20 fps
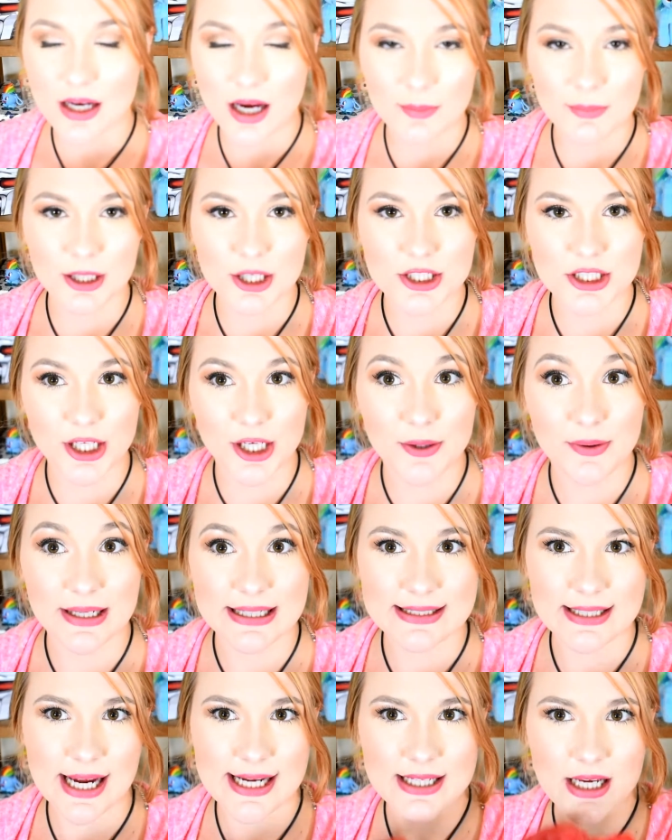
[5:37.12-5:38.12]
I'm gonna show you that it's
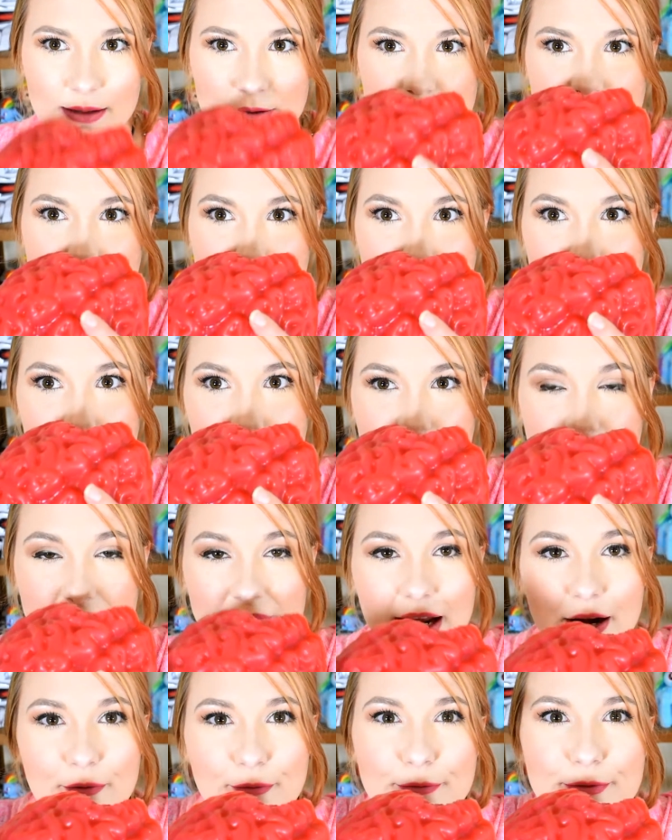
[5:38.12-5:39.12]
nighttime just to prove that
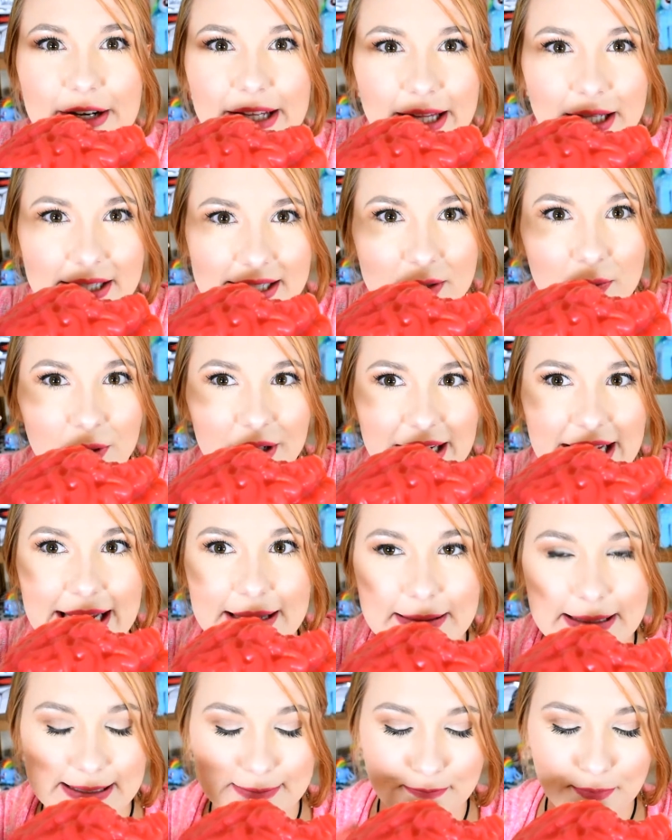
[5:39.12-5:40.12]
I really did want to eat
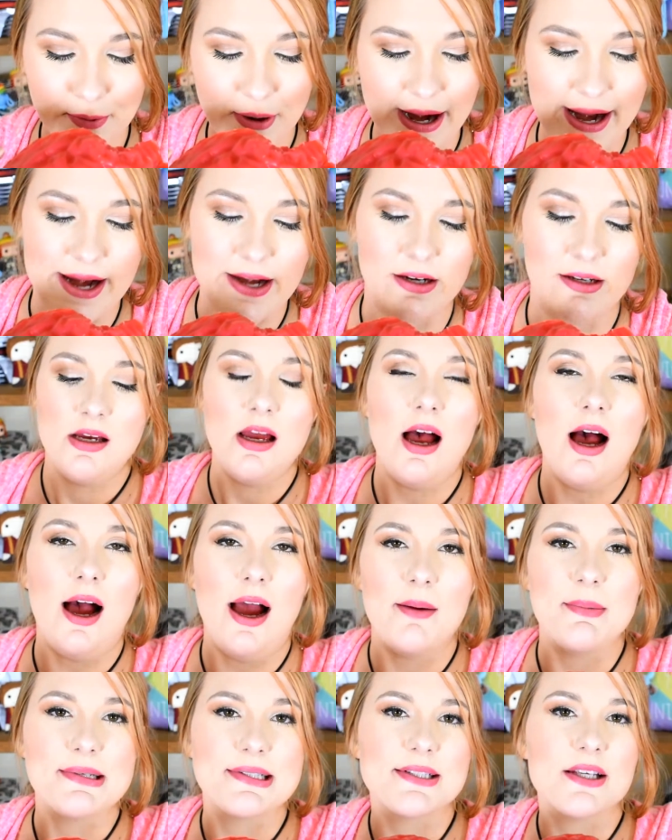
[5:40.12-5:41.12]
this BRAiN.
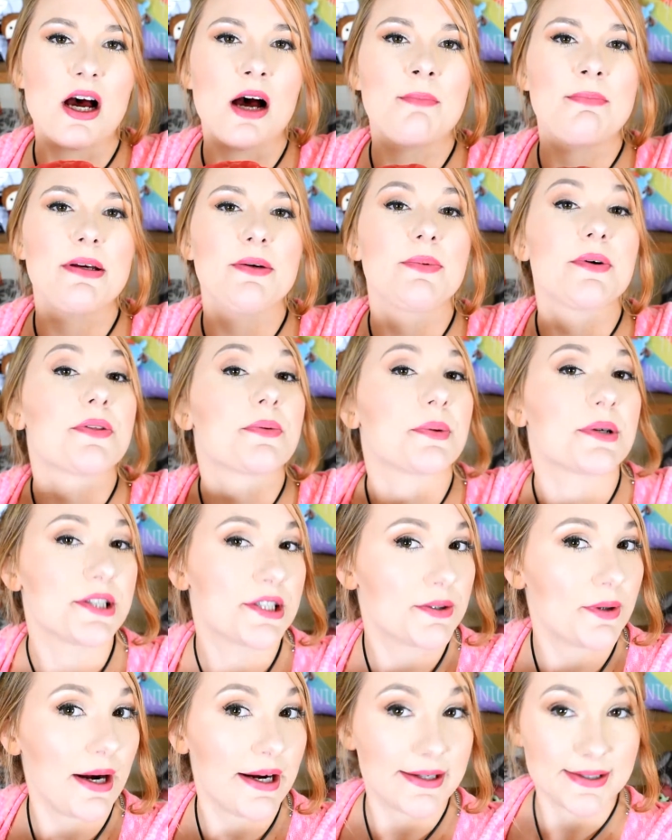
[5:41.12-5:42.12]
I'm a zombie with
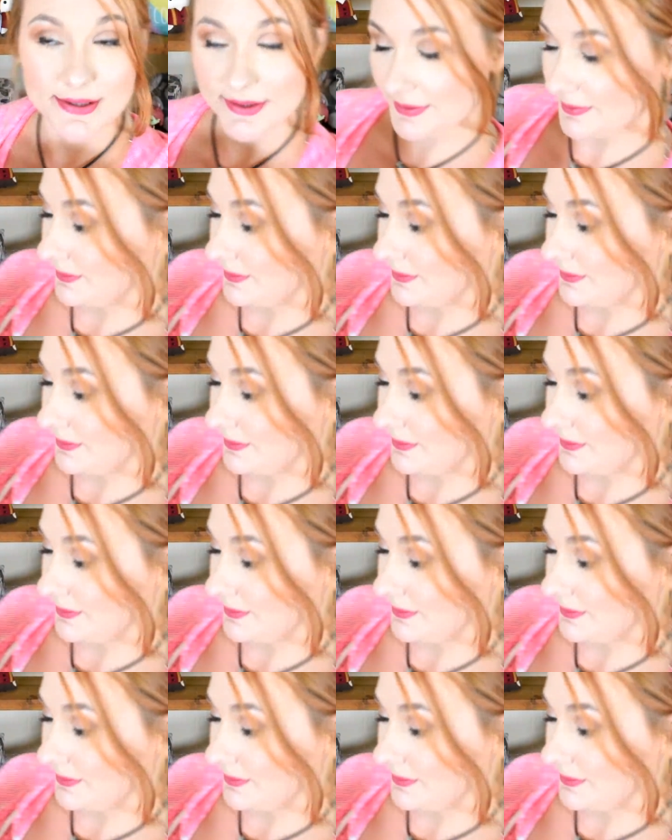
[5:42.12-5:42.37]
restraint.